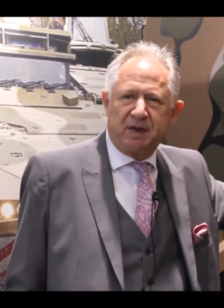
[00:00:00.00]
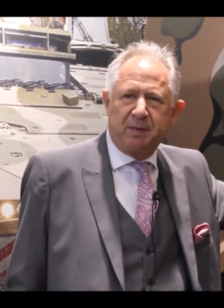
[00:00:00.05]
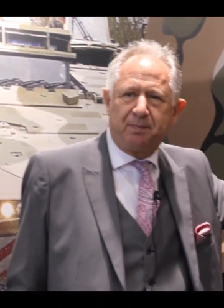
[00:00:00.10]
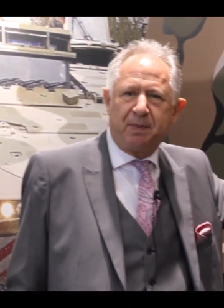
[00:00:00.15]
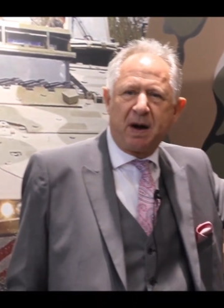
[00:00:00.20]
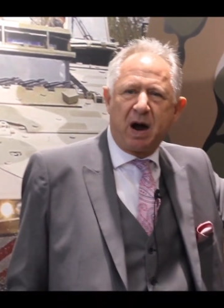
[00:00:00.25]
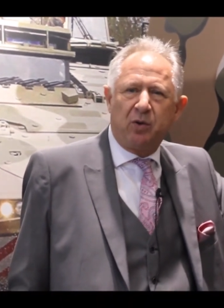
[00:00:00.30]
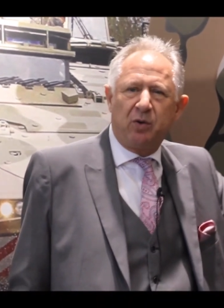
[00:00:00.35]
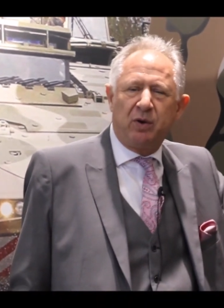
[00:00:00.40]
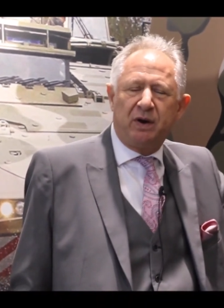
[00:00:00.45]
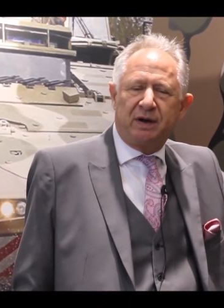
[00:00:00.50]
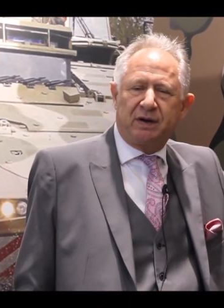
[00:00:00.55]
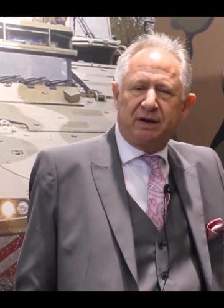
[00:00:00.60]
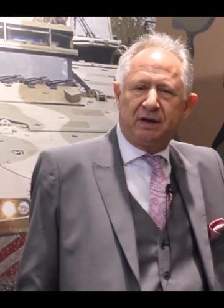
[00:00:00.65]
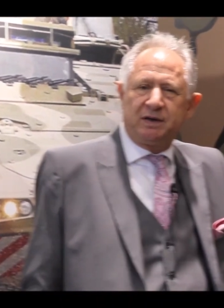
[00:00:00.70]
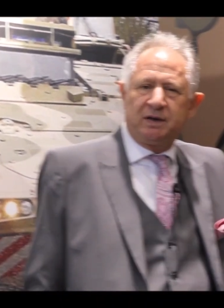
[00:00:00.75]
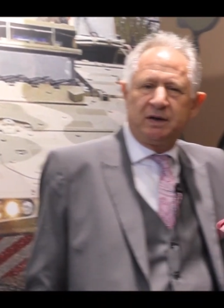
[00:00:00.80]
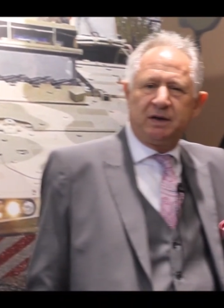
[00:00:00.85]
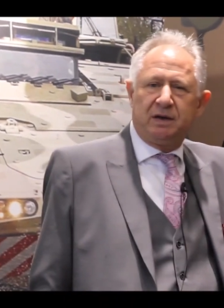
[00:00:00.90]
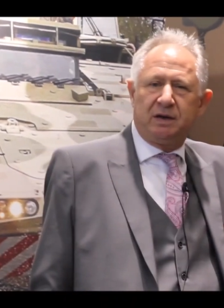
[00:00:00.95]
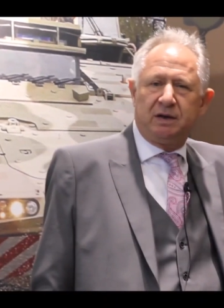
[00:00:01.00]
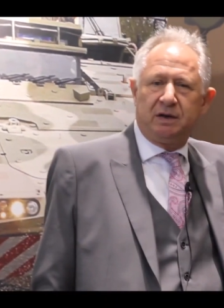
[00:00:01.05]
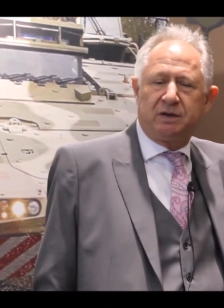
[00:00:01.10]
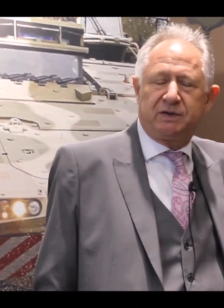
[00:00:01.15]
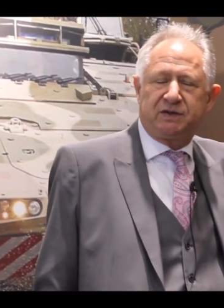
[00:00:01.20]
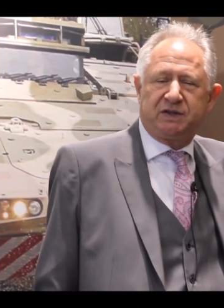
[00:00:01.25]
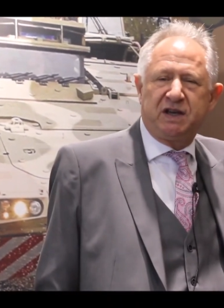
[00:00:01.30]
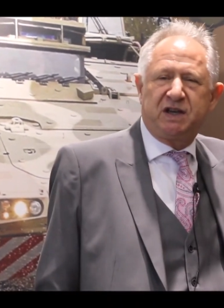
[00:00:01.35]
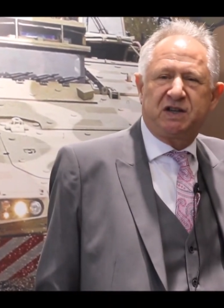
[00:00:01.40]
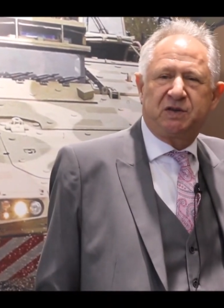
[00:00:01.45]
the power
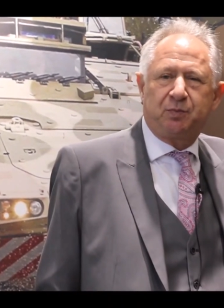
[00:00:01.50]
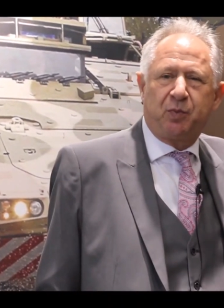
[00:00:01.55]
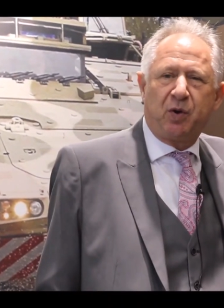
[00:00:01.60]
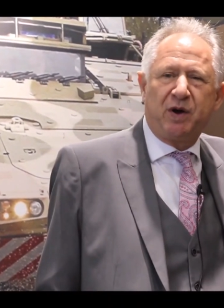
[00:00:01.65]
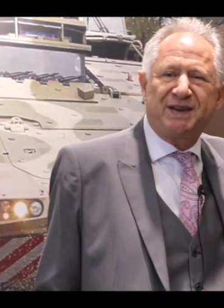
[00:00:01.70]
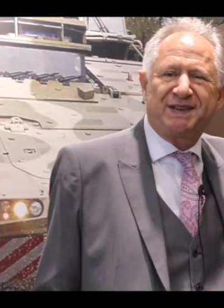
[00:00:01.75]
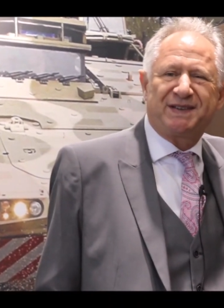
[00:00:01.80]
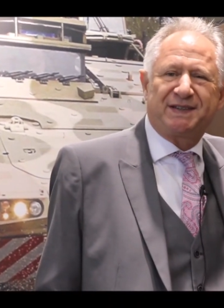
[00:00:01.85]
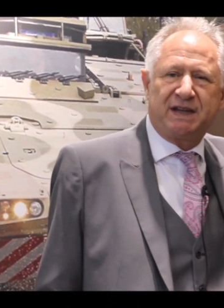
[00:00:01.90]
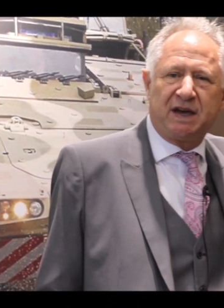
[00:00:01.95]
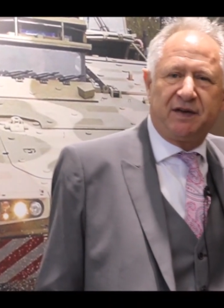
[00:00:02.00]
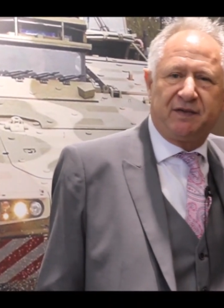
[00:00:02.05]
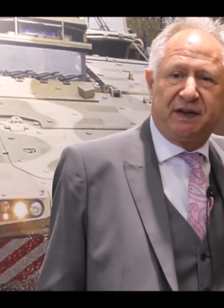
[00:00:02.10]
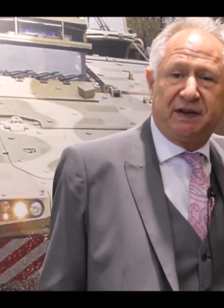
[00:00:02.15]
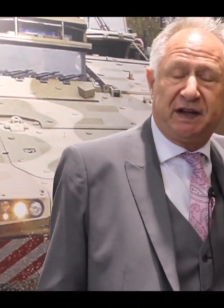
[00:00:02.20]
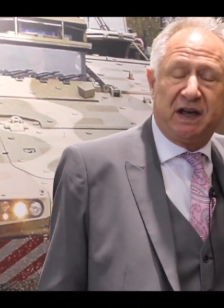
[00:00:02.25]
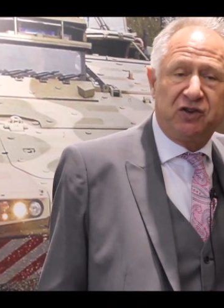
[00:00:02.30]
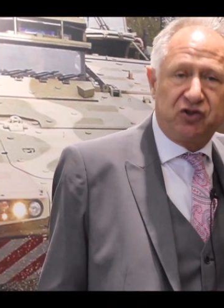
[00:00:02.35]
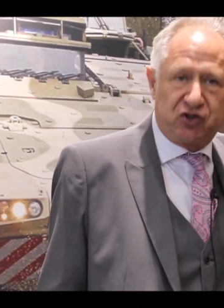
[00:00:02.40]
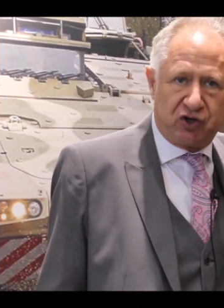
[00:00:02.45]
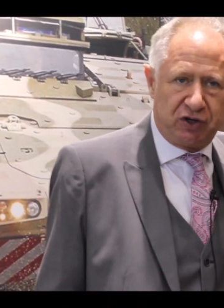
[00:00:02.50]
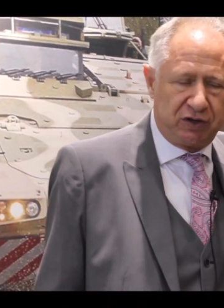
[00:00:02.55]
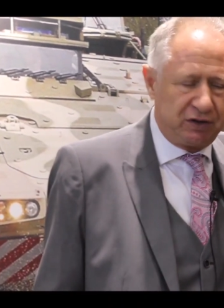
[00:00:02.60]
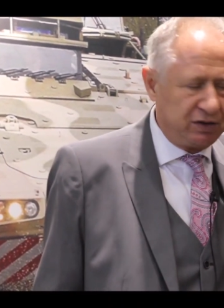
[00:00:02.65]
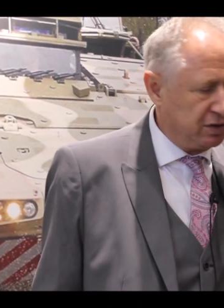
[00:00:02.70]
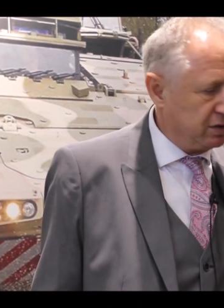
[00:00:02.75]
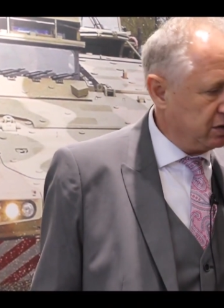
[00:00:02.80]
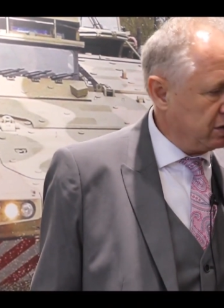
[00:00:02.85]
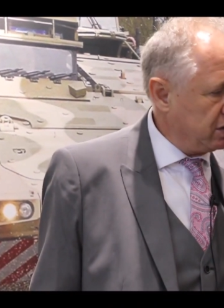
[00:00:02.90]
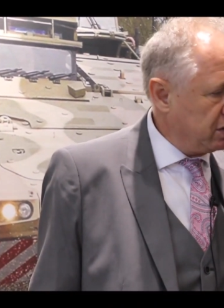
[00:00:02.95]
6.7 engine,
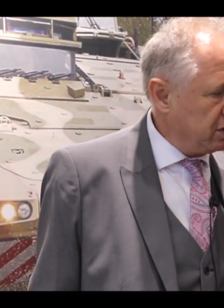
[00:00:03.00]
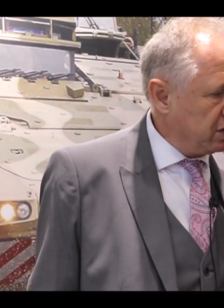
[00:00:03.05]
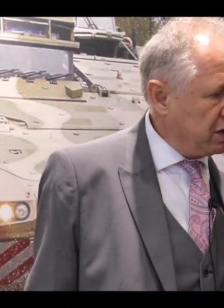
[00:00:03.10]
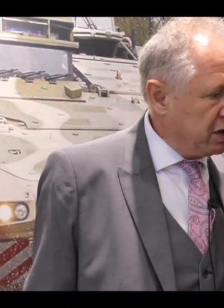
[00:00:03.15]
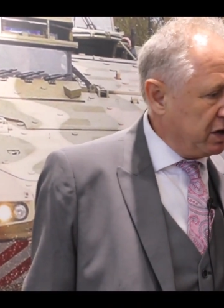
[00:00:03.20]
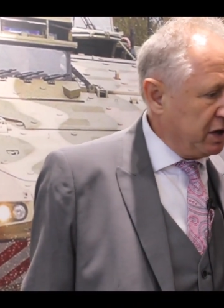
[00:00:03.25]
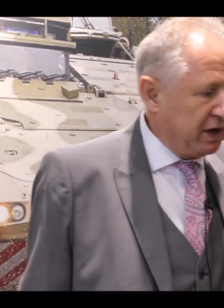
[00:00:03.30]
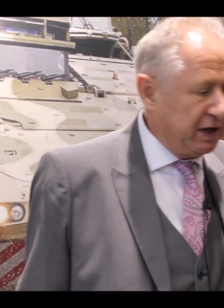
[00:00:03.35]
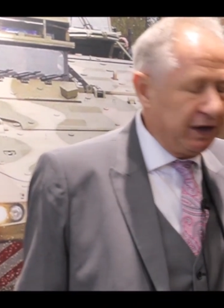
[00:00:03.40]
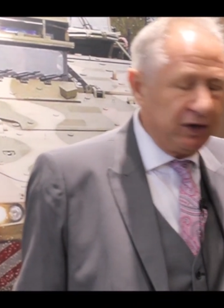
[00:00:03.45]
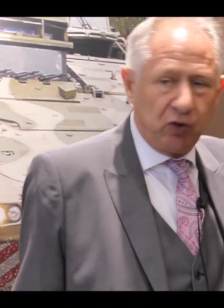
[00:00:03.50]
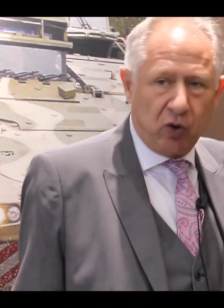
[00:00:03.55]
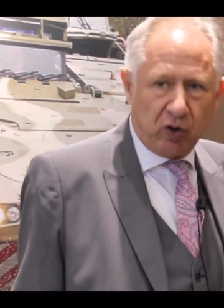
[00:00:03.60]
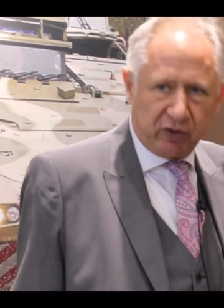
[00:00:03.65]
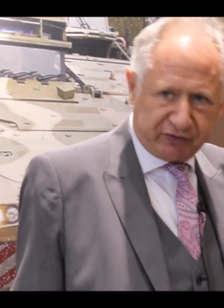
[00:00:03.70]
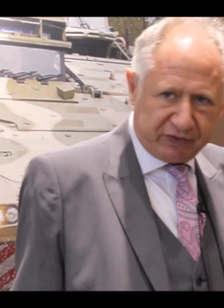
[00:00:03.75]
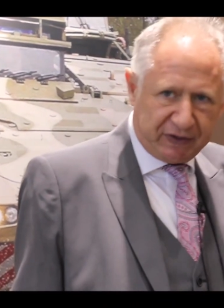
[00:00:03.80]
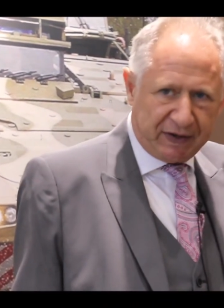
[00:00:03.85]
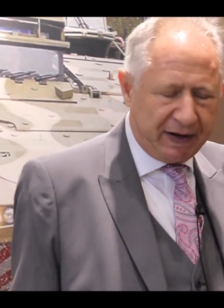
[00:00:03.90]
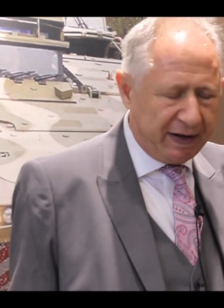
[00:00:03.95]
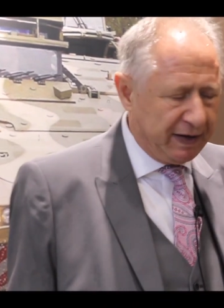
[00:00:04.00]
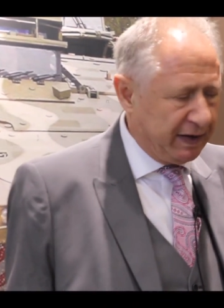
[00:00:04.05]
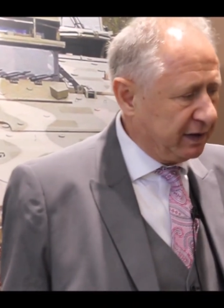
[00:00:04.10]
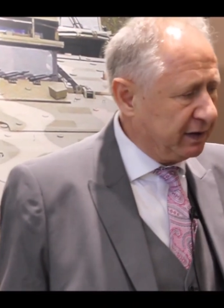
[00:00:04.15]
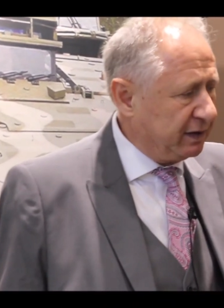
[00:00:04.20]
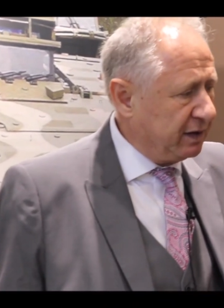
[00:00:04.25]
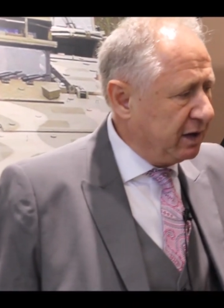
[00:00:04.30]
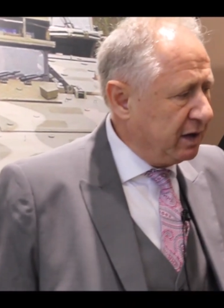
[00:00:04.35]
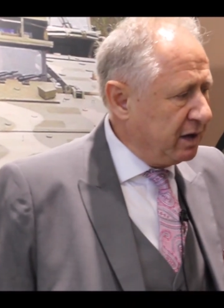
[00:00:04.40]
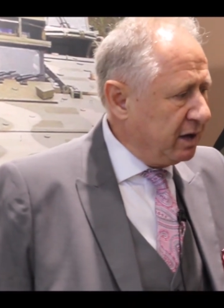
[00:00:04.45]
in all
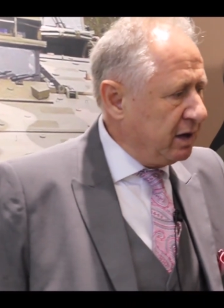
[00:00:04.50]
terrain,